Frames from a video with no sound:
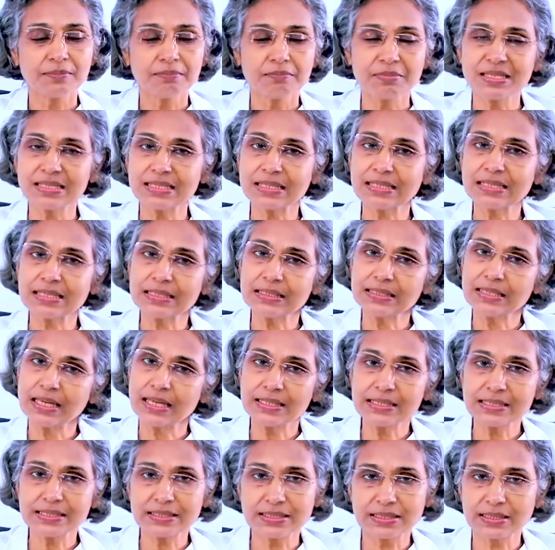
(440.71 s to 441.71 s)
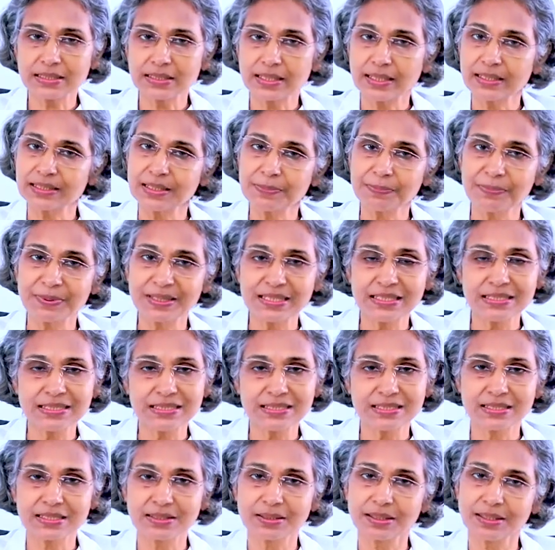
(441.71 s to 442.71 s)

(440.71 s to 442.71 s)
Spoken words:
Basically, the ulcer and the pain is